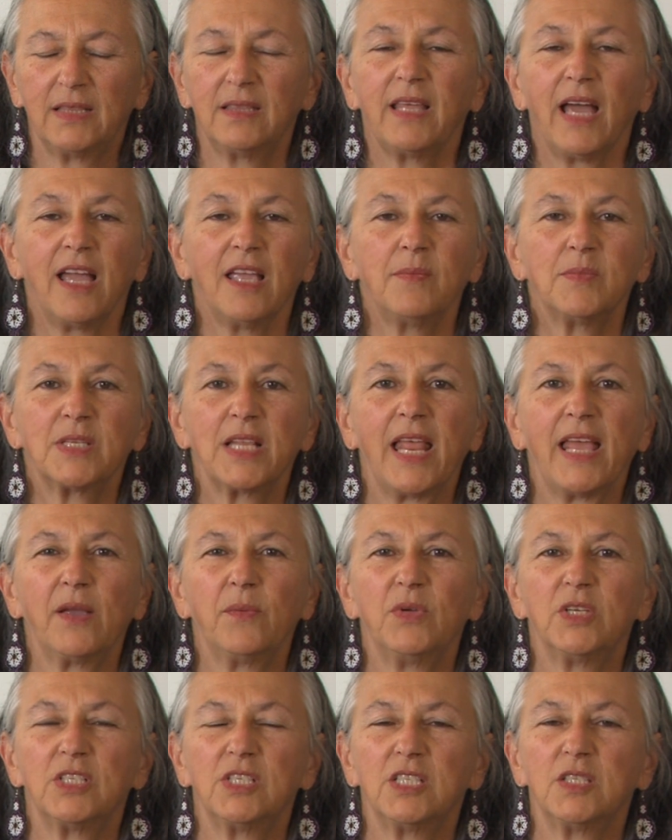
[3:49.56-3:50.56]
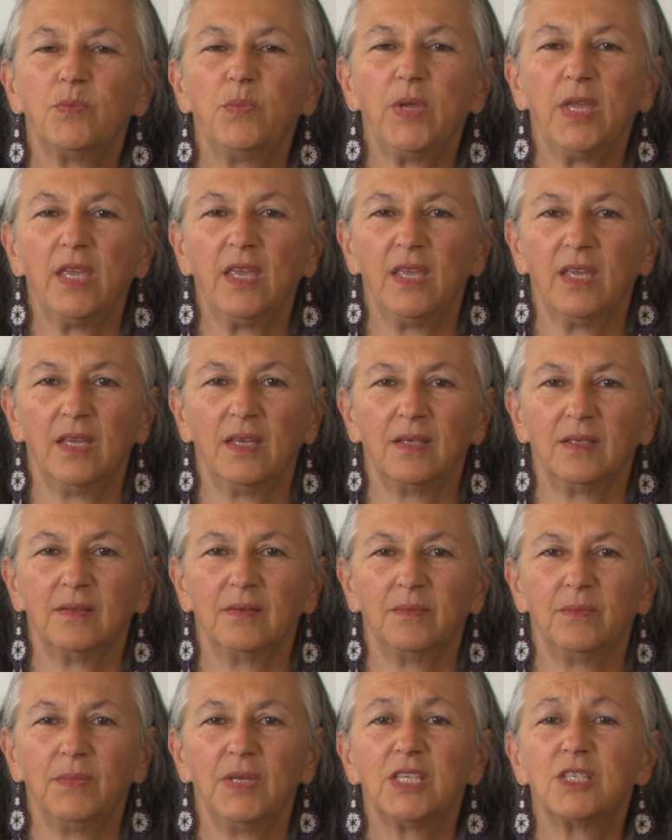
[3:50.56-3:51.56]
times language is being
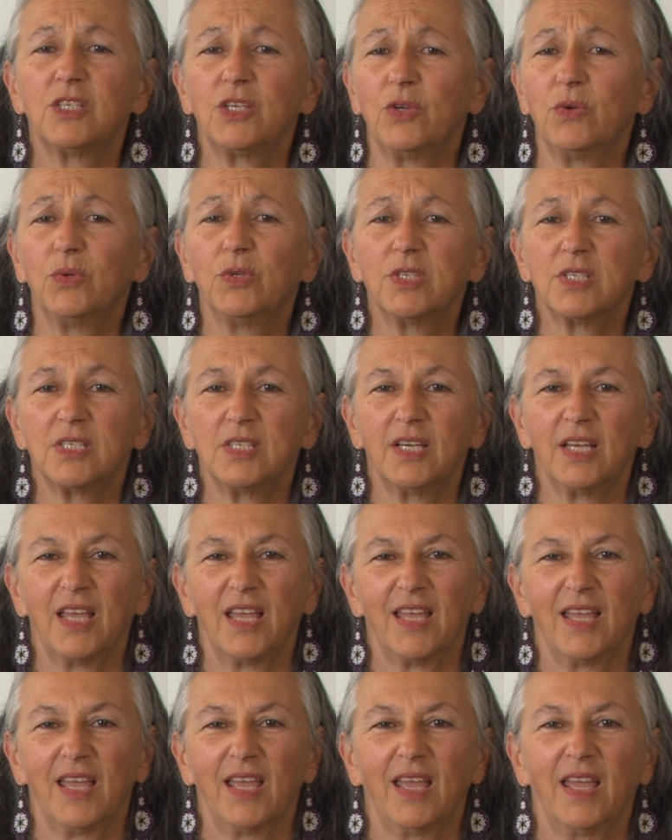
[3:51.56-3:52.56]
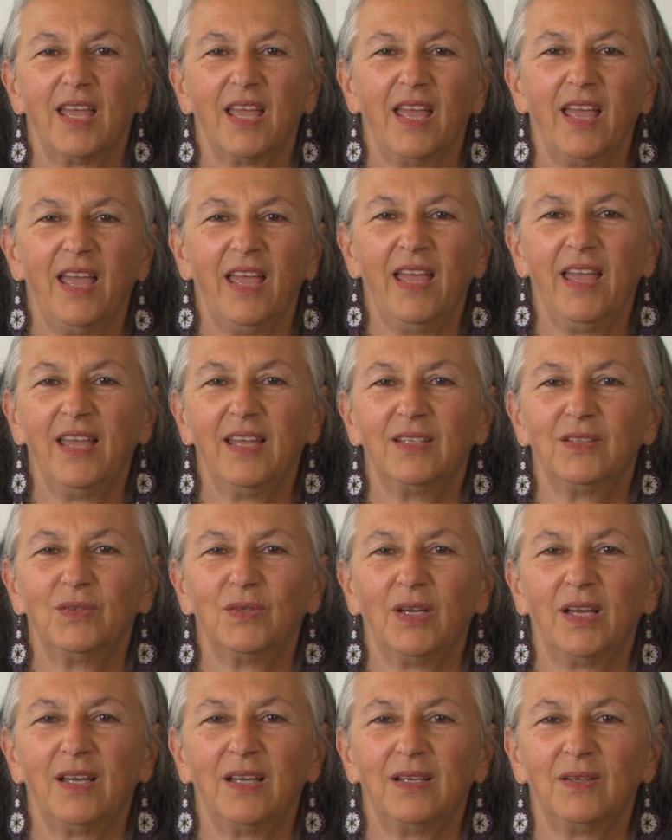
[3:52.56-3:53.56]
misused, and
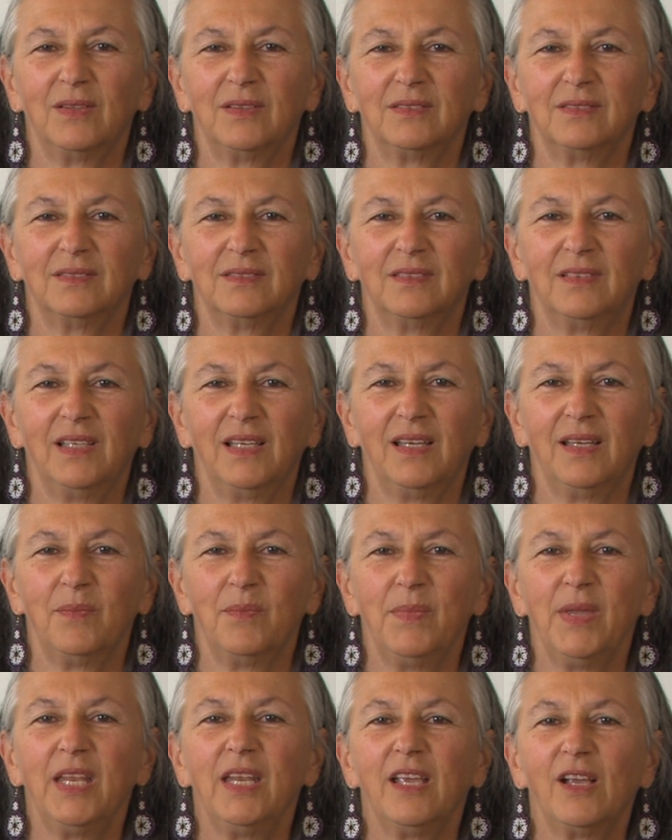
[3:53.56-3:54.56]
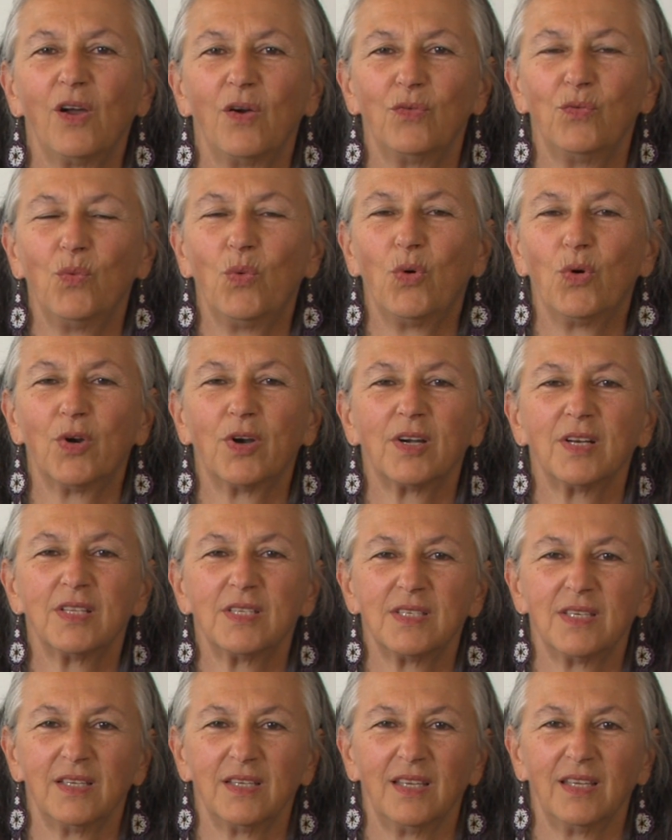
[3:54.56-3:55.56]
the meaning of
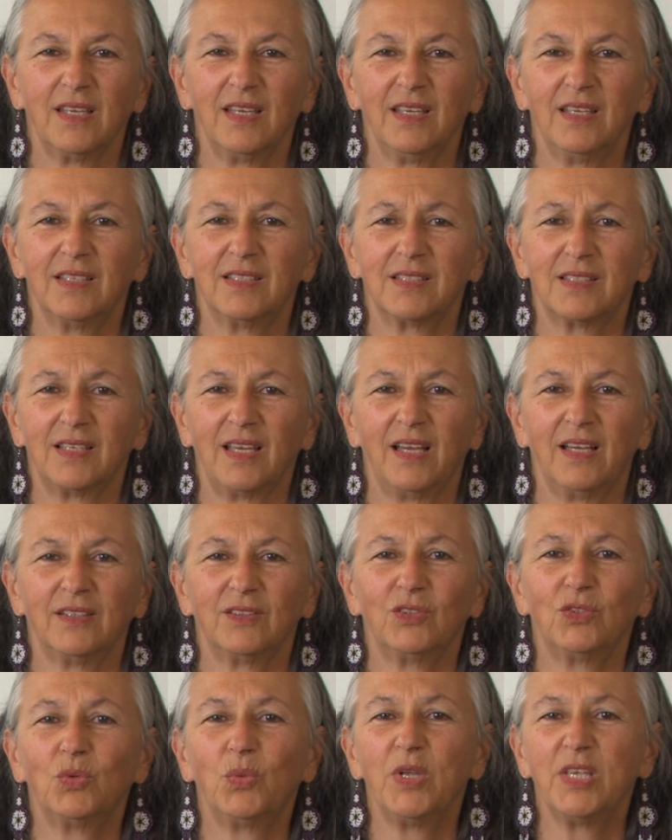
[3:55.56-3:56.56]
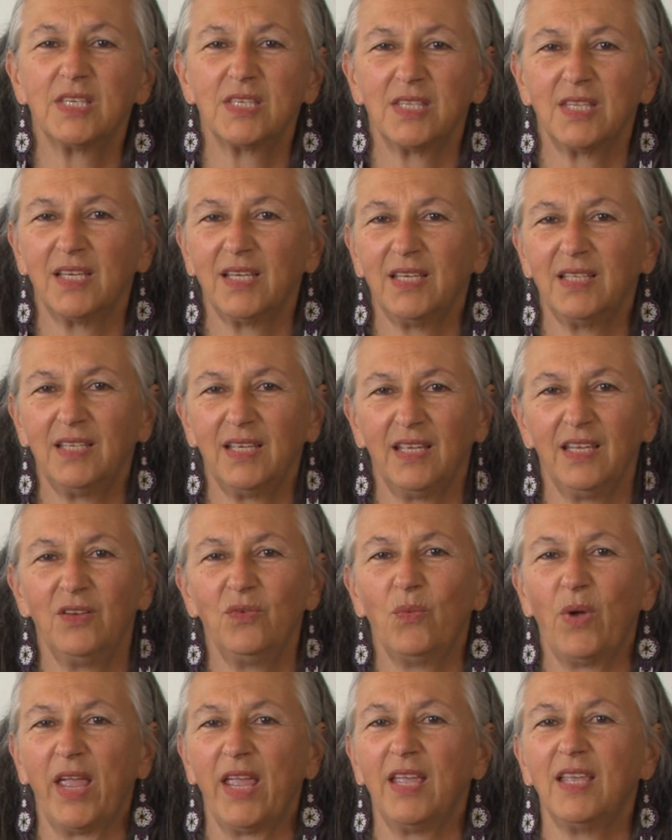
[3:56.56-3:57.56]
words is twisted
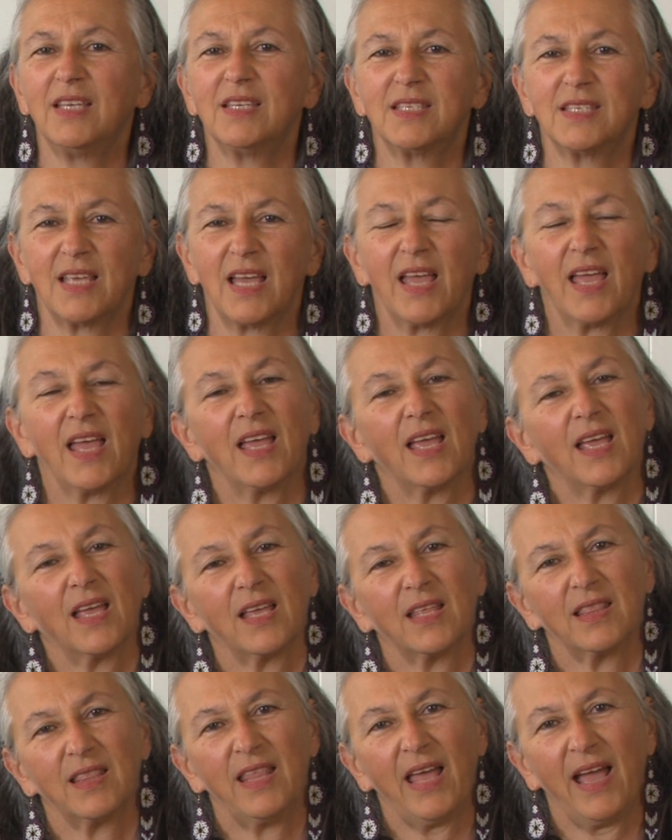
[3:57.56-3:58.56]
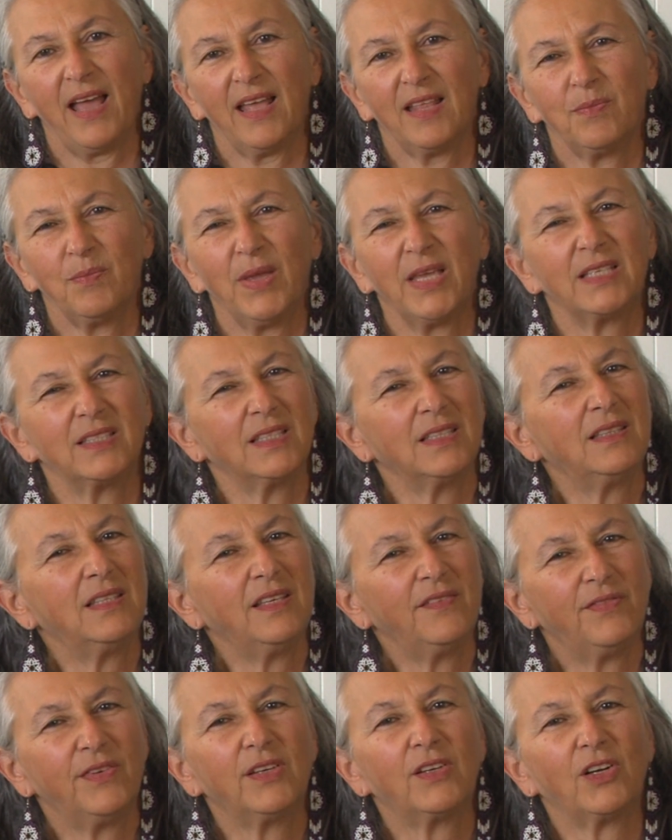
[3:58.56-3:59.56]
in ways that makes it
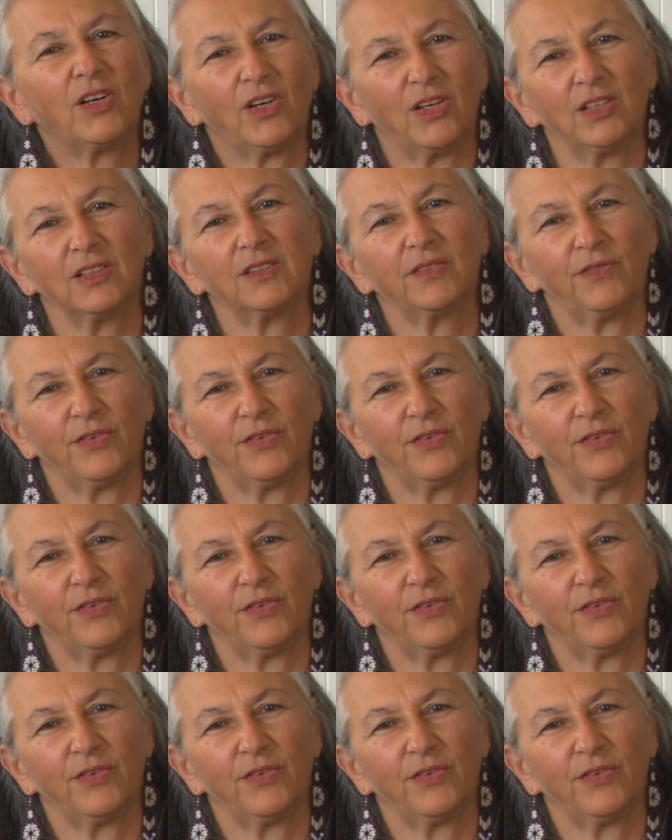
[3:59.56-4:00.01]
difficult